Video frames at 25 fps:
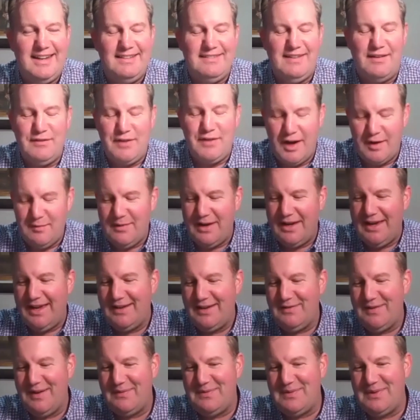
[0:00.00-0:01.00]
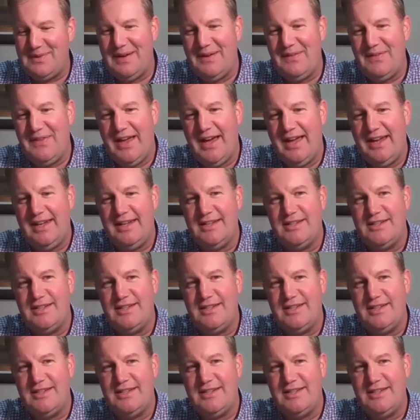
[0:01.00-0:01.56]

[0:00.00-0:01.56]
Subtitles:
I've got my head wrapped around that.